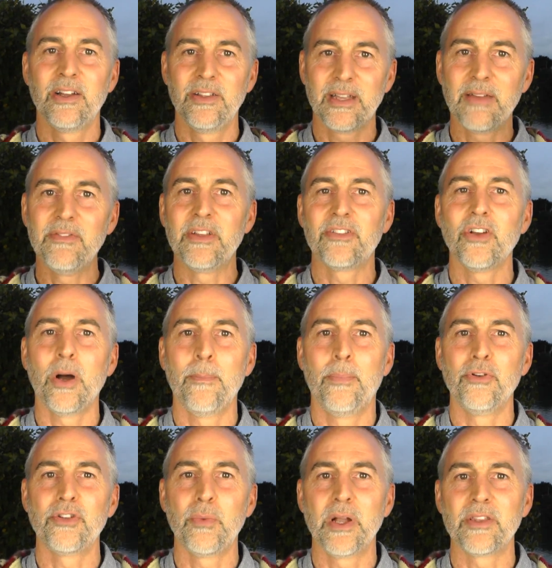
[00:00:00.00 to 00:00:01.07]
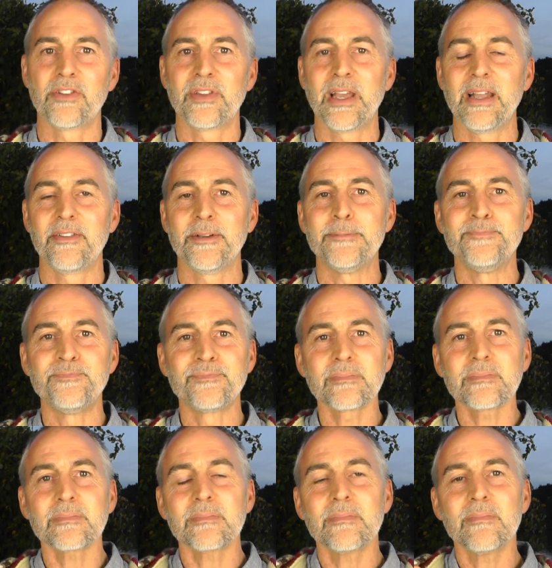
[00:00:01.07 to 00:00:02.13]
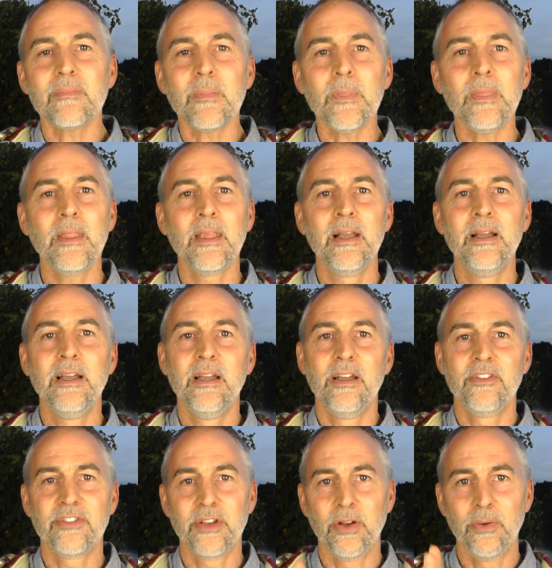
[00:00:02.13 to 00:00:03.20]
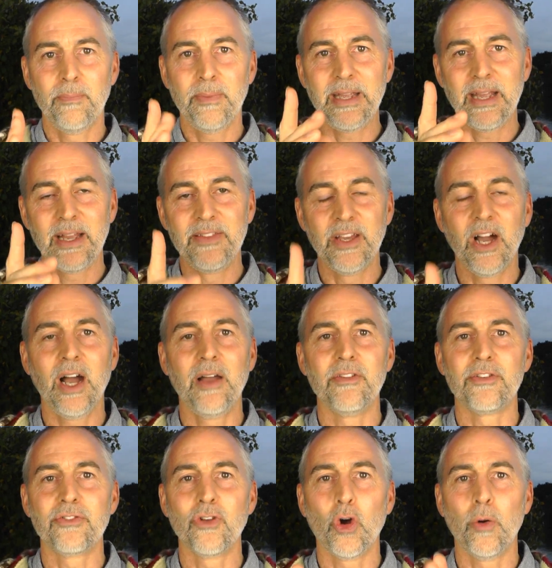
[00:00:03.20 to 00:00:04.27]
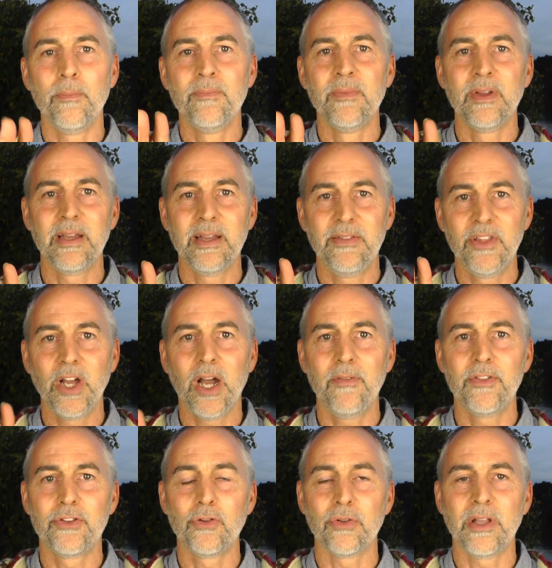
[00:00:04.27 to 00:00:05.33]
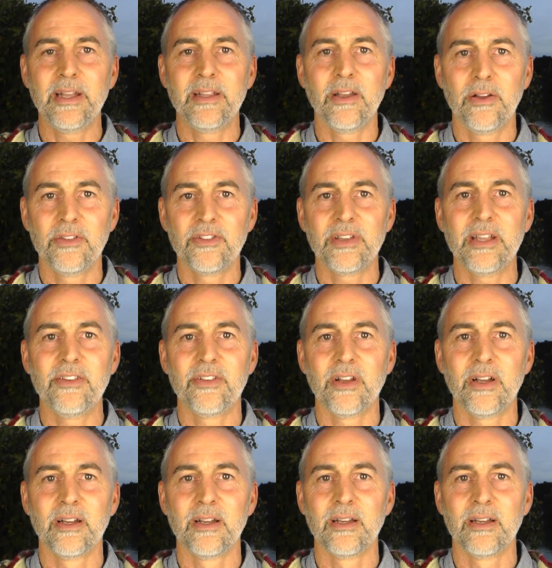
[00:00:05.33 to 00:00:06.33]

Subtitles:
give the example so we understand it. So being in the eye of the storm, in the eye of the tornado in the centre,